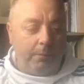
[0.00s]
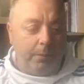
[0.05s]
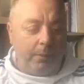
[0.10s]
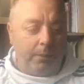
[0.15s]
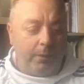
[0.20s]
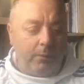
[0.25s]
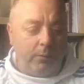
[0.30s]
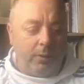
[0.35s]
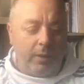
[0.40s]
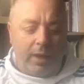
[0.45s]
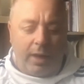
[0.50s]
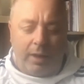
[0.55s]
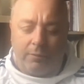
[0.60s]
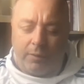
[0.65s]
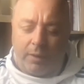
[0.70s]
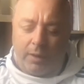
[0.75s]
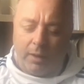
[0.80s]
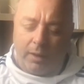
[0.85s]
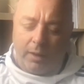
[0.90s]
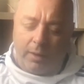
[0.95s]
We
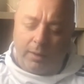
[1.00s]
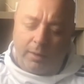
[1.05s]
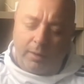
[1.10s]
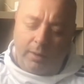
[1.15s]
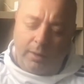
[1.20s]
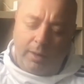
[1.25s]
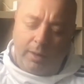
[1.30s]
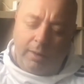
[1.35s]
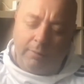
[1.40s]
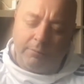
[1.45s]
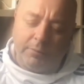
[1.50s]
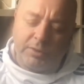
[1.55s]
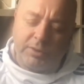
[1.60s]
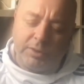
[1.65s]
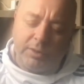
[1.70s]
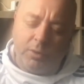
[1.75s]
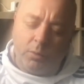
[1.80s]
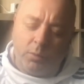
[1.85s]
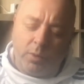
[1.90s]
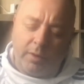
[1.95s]
have every
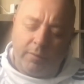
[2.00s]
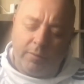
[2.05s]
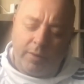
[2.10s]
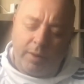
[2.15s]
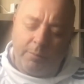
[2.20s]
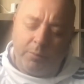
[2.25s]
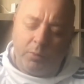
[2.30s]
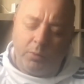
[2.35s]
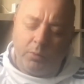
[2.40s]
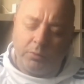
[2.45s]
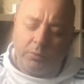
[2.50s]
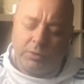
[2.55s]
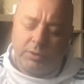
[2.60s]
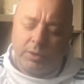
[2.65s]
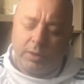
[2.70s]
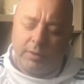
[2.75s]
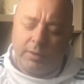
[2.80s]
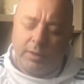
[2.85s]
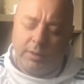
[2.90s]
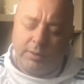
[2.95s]
single one of our boards.
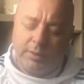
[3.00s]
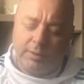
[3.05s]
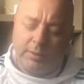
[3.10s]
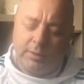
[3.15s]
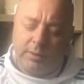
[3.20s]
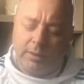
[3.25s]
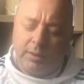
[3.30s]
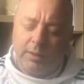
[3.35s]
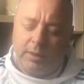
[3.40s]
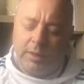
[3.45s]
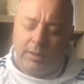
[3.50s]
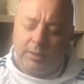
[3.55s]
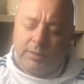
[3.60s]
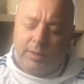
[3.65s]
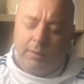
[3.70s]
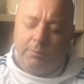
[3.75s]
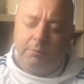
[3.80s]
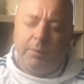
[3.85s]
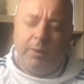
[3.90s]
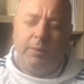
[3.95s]
So there's
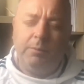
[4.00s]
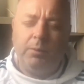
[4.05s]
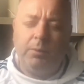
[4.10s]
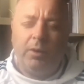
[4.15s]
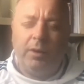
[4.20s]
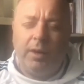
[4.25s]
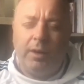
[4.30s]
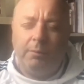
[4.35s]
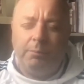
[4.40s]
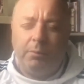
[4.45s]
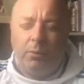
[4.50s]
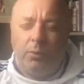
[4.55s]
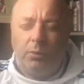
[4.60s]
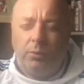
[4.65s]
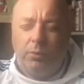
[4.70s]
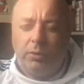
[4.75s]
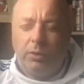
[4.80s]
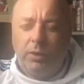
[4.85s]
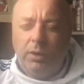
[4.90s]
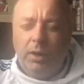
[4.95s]
10 people on our
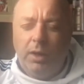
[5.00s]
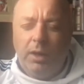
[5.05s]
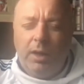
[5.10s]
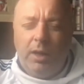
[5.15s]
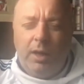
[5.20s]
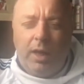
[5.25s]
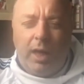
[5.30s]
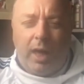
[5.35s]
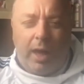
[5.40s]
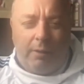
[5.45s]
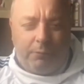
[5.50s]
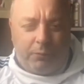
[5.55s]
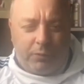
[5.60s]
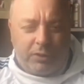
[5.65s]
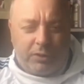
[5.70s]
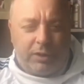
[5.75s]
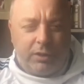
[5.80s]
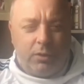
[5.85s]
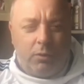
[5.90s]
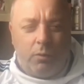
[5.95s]
board. Every
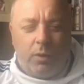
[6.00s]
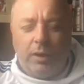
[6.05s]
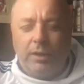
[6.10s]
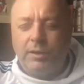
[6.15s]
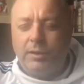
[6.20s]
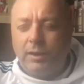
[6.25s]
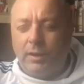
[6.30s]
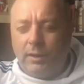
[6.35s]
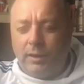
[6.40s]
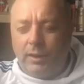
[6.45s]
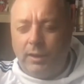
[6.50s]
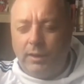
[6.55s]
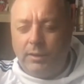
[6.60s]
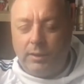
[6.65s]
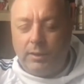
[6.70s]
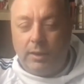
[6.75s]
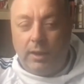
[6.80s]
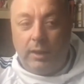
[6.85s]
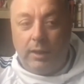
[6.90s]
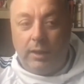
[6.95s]
single one is
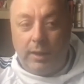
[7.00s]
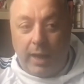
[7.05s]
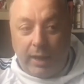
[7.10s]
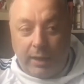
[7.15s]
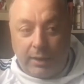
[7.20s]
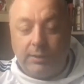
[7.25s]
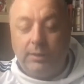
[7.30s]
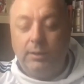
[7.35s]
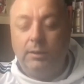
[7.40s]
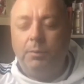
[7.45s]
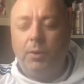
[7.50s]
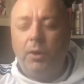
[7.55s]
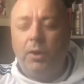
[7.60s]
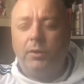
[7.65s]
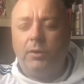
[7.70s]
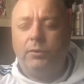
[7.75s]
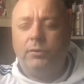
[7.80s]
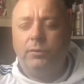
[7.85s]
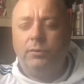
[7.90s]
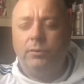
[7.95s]
an elected
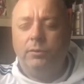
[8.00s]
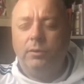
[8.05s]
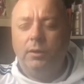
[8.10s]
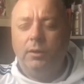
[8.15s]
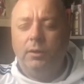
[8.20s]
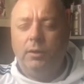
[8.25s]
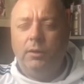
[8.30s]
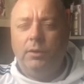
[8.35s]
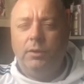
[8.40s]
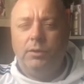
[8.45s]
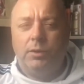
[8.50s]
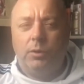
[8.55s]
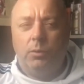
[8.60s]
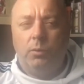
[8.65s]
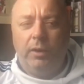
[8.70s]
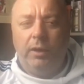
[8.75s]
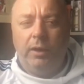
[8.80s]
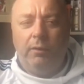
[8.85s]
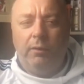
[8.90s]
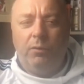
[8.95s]
person. So
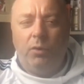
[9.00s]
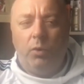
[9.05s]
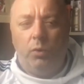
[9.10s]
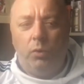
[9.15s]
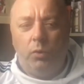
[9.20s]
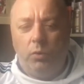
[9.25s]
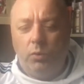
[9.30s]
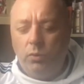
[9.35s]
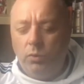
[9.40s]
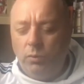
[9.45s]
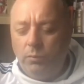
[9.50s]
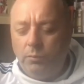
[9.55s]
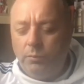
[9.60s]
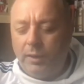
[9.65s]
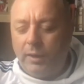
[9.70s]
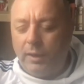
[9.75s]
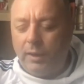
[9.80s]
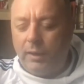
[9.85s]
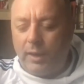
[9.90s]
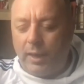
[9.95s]
we have all
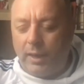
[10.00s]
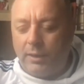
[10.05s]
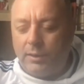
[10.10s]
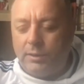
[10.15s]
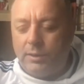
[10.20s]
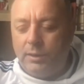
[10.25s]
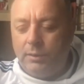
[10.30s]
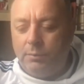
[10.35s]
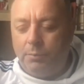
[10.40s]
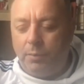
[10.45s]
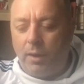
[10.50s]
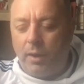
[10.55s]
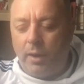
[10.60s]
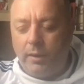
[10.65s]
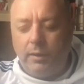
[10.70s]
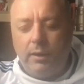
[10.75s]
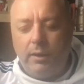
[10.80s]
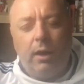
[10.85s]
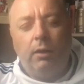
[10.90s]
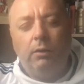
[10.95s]
been elected by
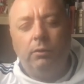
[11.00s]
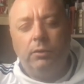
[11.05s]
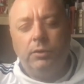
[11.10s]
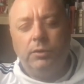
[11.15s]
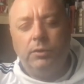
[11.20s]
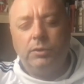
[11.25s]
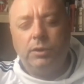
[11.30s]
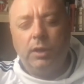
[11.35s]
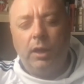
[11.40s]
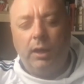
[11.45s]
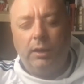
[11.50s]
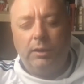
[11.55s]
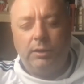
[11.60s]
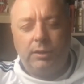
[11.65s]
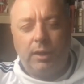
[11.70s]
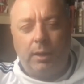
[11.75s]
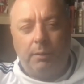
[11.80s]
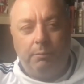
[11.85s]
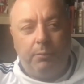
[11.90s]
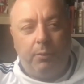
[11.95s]
the owners at
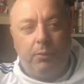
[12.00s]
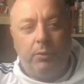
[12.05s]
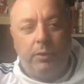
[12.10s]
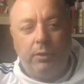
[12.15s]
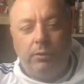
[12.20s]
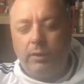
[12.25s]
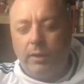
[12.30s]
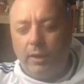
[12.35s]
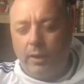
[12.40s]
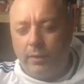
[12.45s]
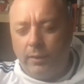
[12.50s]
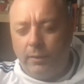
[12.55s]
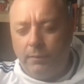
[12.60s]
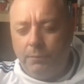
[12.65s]
some point or another.